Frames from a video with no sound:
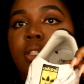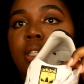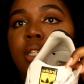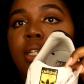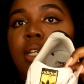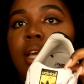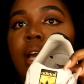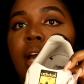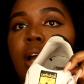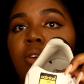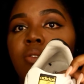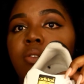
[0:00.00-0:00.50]

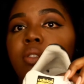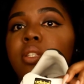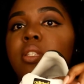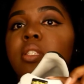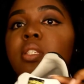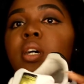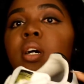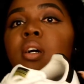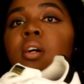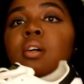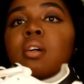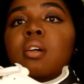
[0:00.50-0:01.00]
decal on the
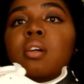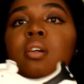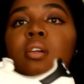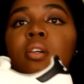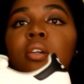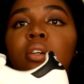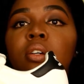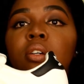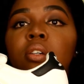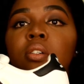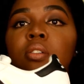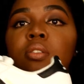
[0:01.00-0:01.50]
tongue
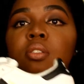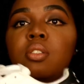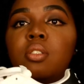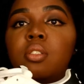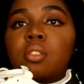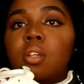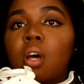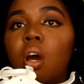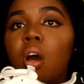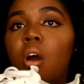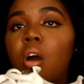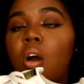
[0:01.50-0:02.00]

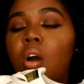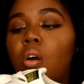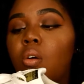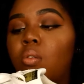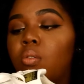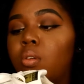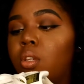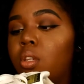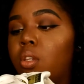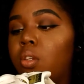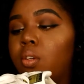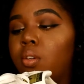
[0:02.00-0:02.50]

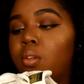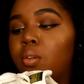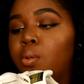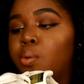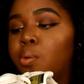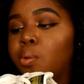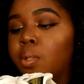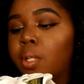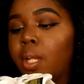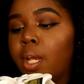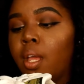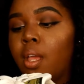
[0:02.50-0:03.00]
so
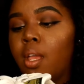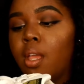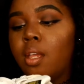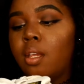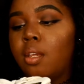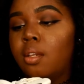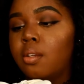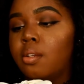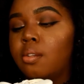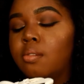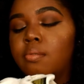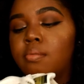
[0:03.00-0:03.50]
cute
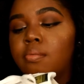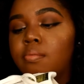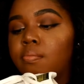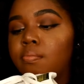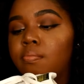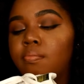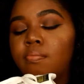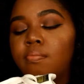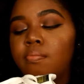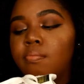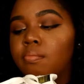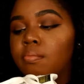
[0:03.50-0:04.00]
like
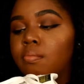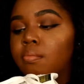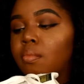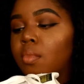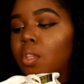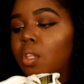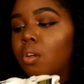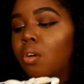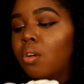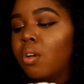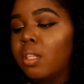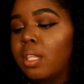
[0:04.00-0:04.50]

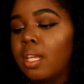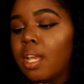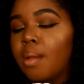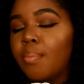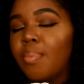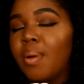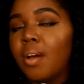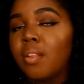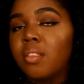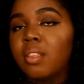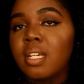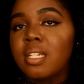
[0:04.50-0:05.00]
only thing
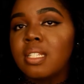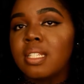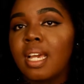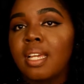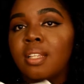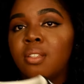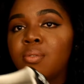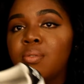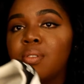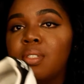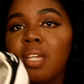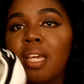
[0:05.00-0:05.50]
about these
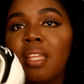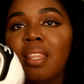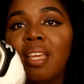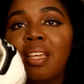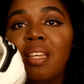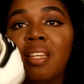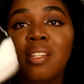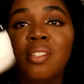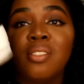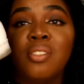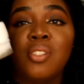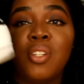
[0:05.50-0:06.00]
I do say they
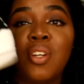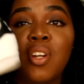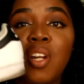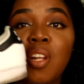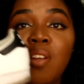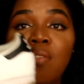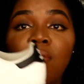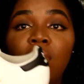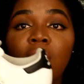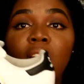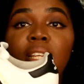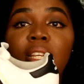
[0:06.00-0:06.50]
get
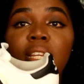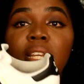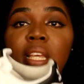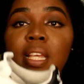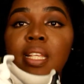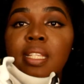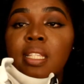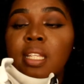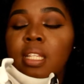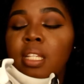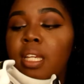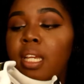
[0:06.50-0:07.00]
dirty really
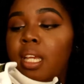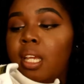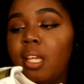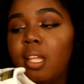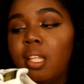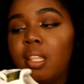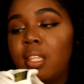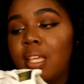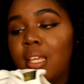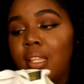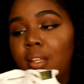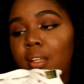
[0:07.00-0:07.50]

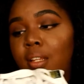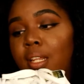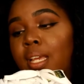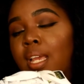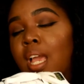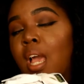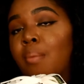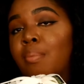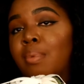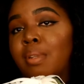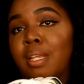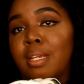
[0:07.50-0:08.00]
easily they look
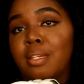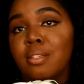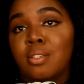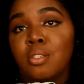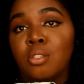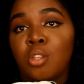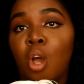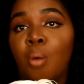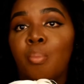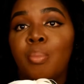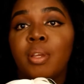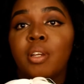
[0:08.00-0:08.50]
like I've been like
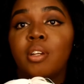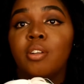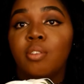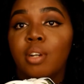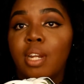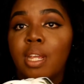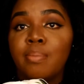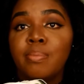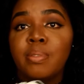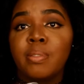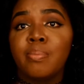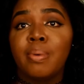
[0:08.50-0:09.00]
stomping
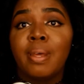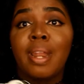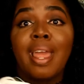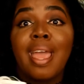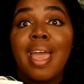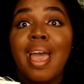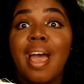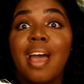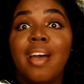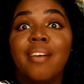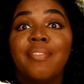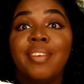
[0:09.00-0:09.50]
grapes but I
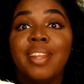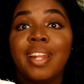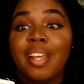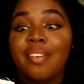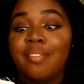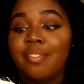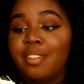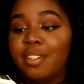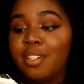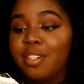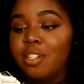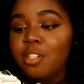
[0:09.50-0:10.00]
haven't
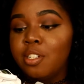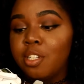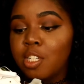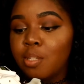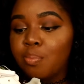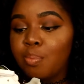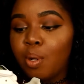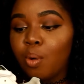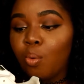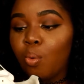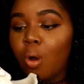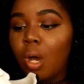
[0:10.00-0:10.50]
I've literally
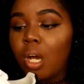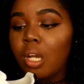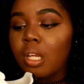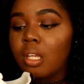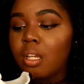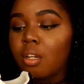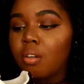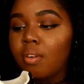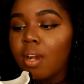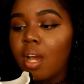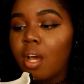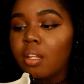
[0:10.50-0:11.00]
just been
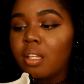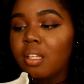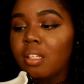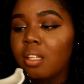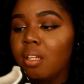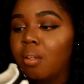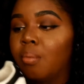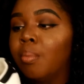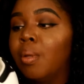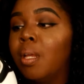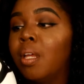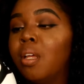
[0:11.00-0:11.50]
walking around in
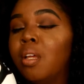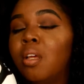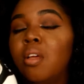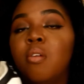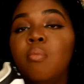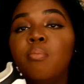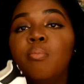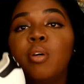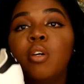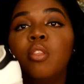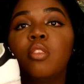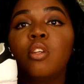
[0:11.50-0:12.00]
them
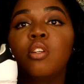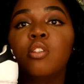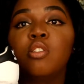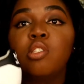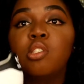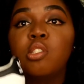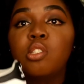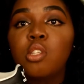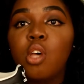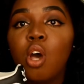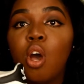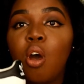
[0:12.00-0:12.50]
but they're
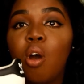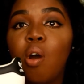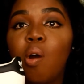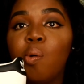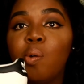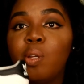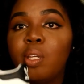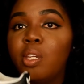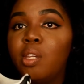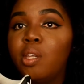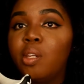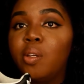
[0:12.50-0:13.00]

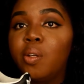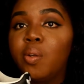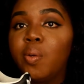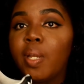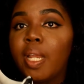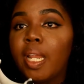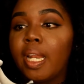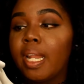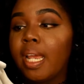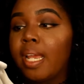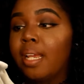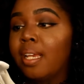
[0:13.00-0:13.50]
so
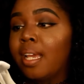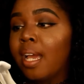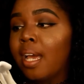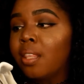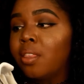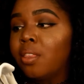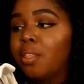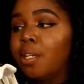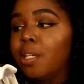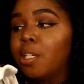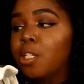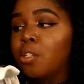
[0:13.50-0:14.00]
cute and I
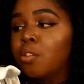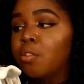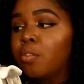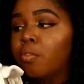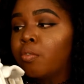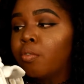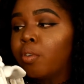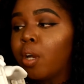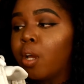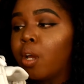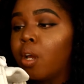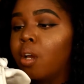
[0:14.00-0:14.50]
got these
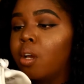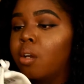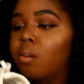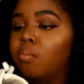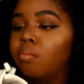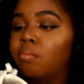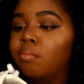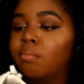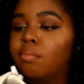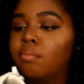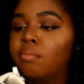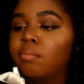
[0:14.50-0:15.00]

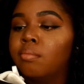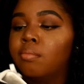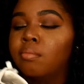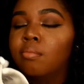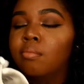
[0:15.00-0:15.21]
from